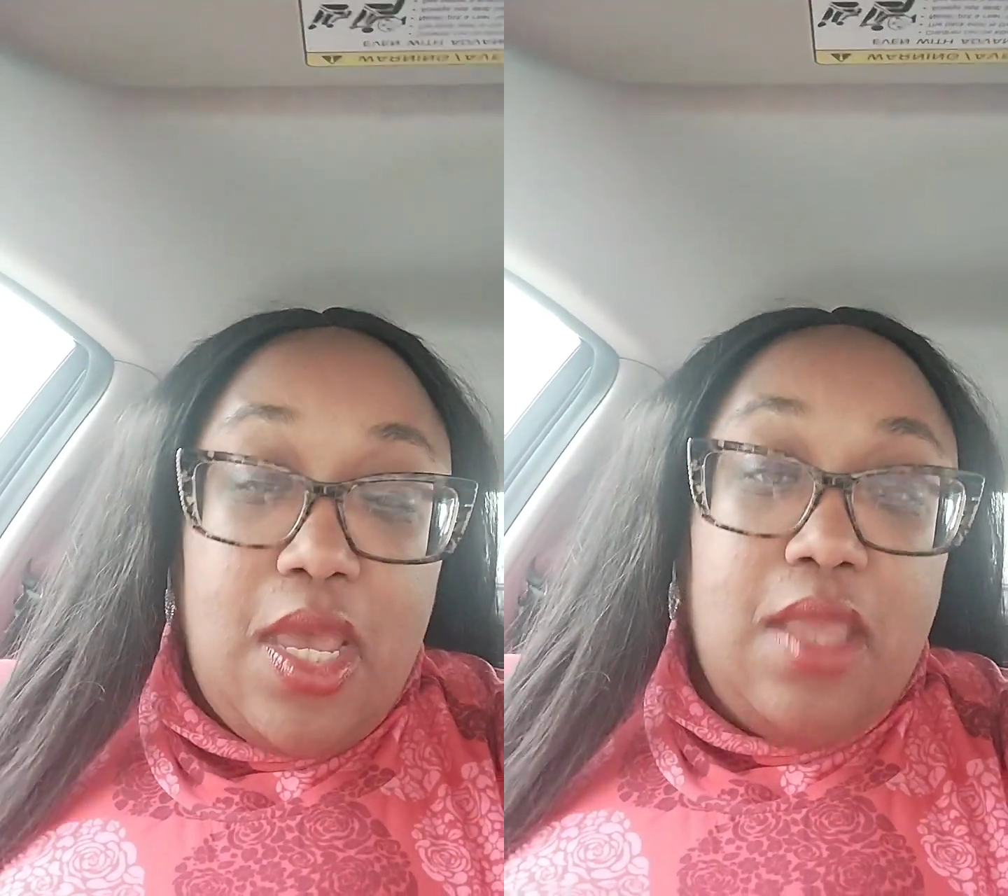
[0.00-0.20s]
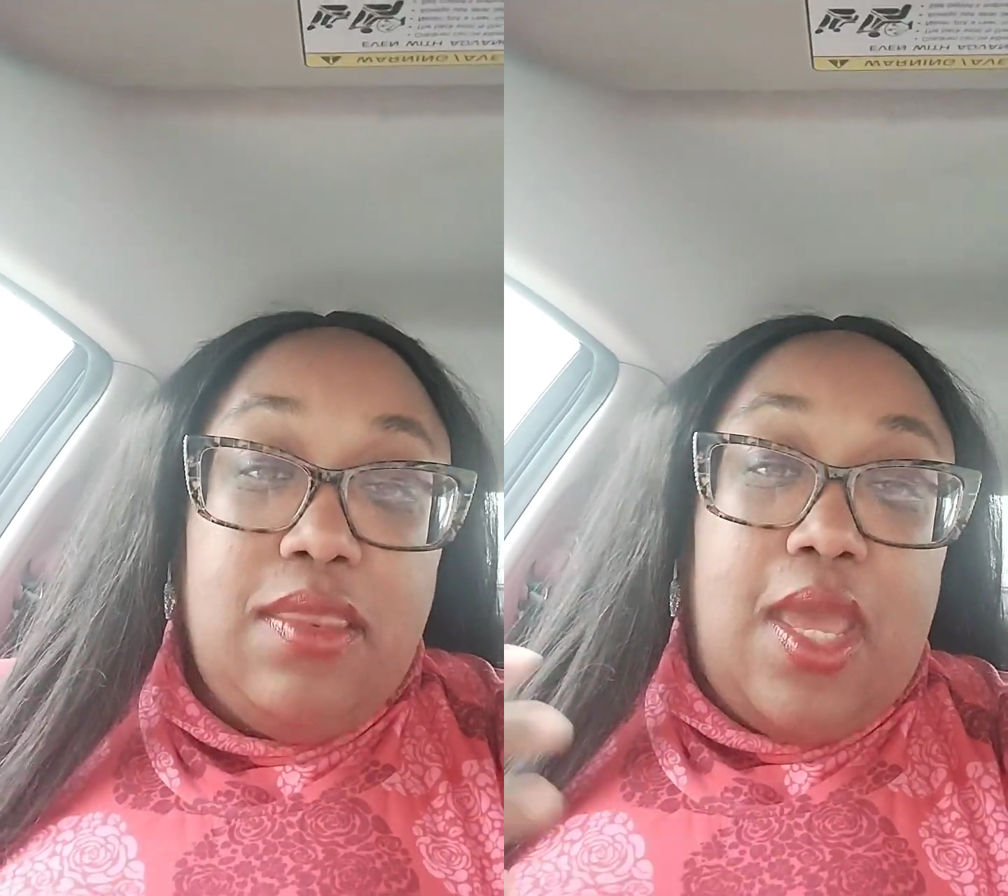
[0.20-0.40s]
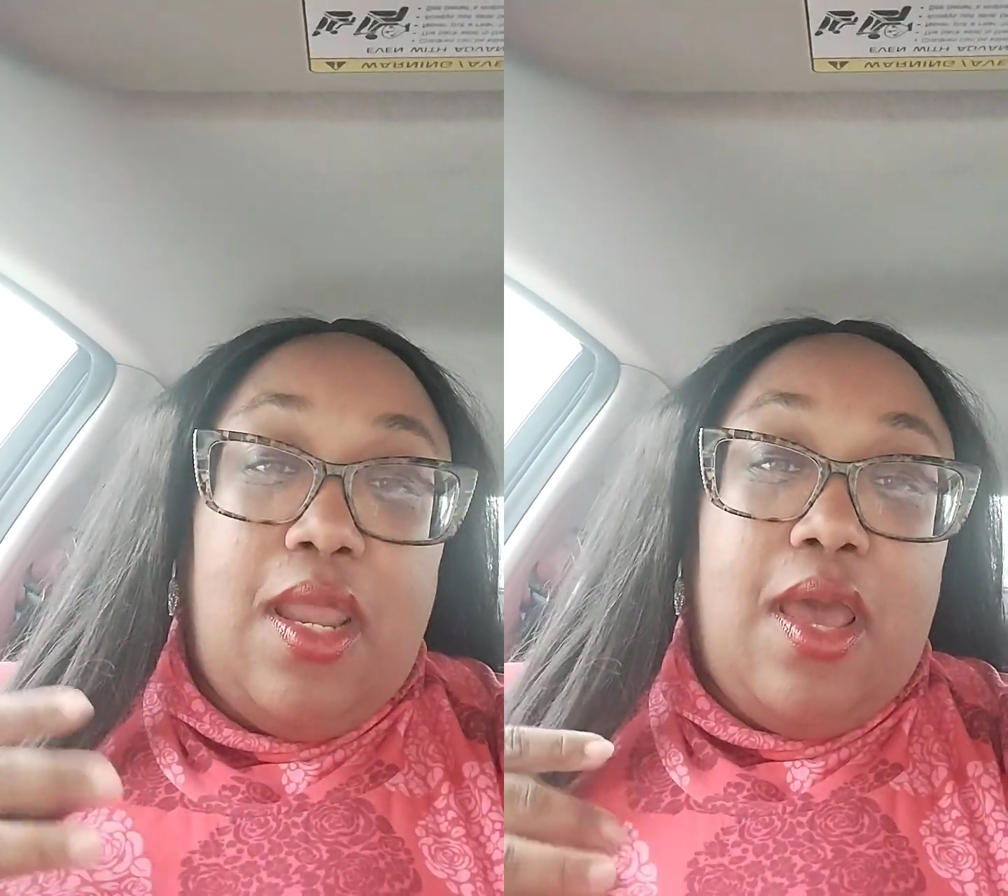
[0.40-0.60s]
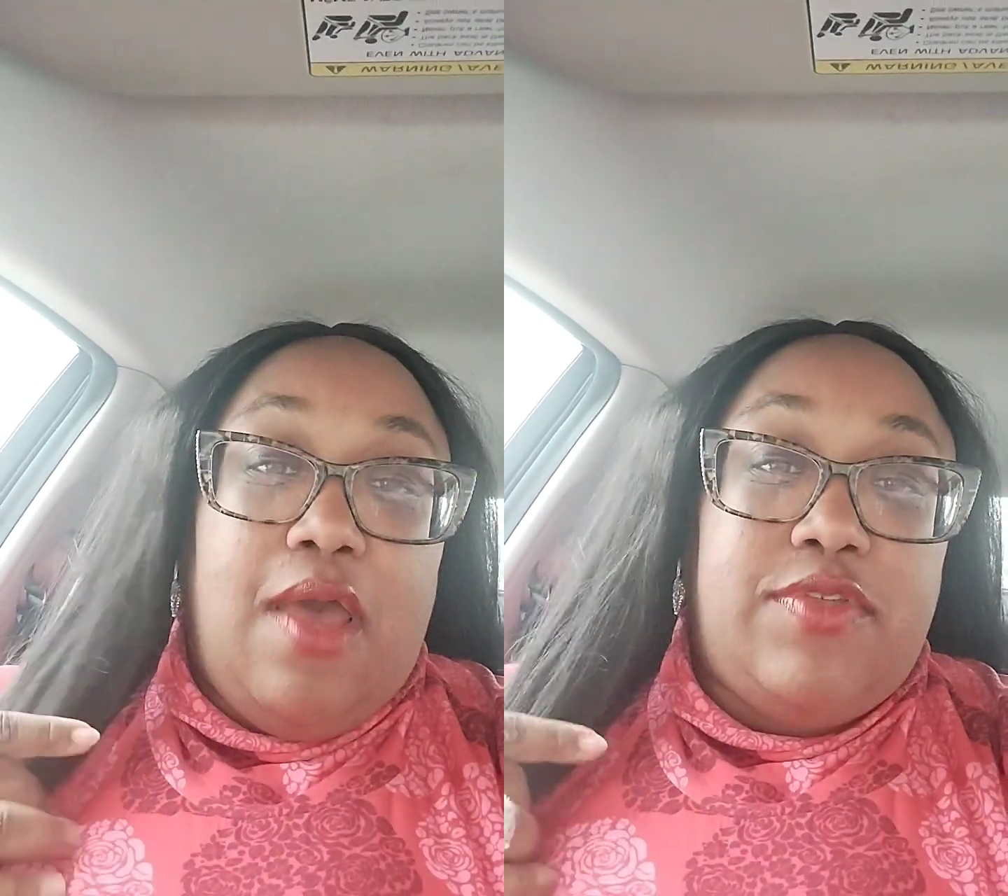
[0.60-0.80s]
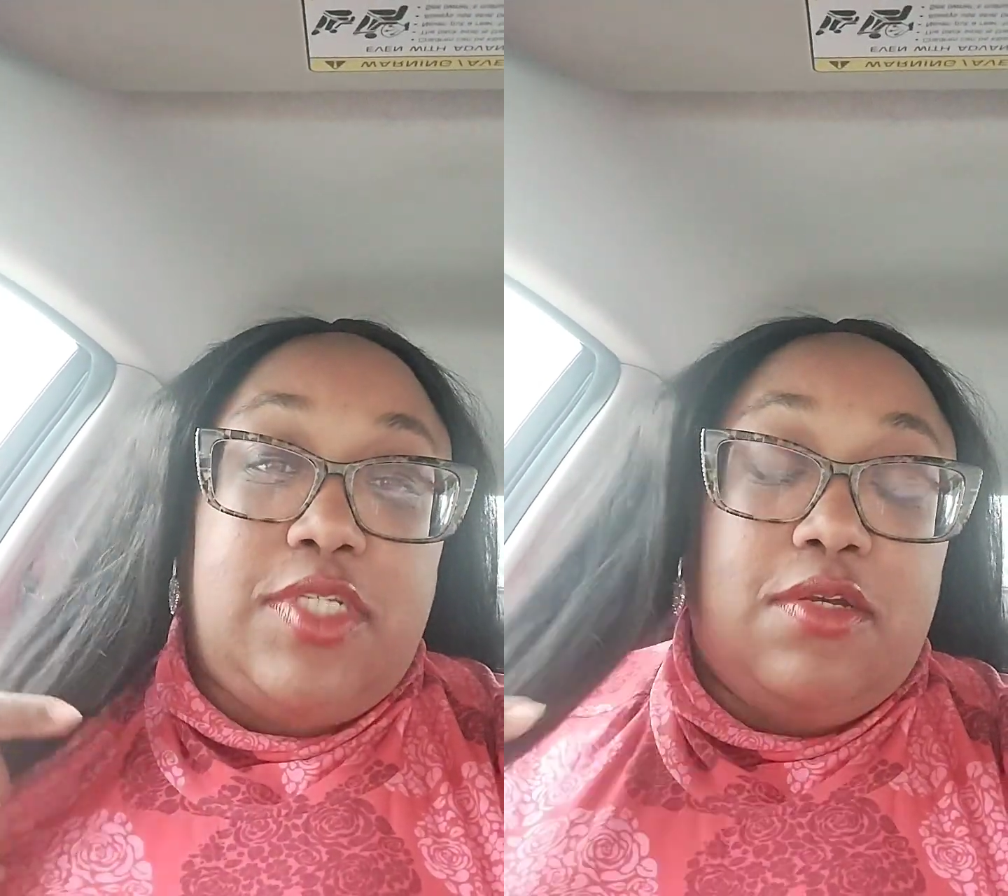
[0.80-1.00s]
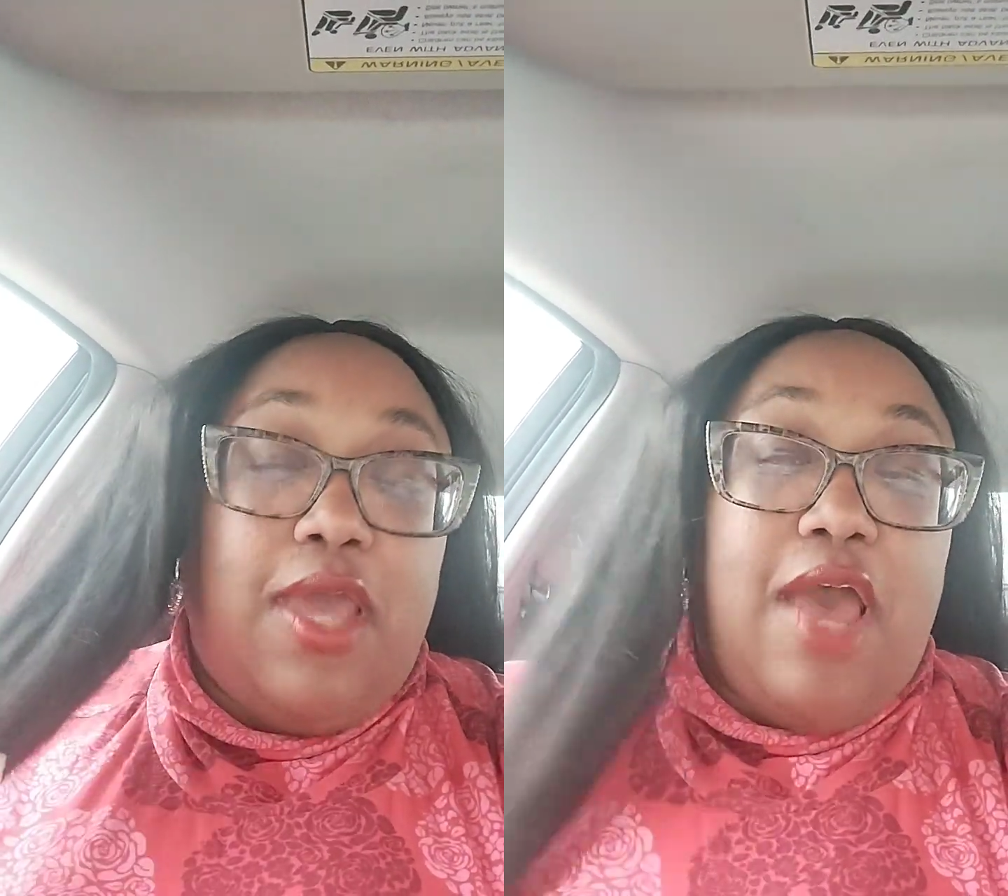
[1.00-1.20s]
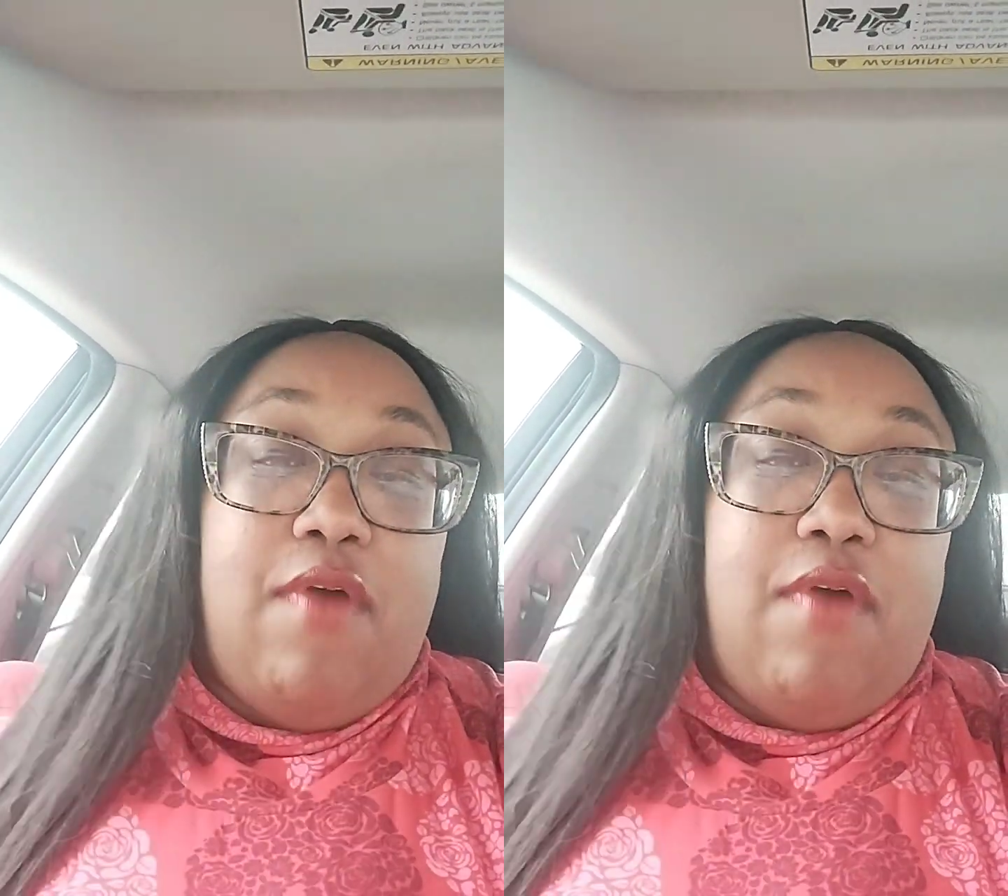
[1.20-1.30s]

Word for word: that have still have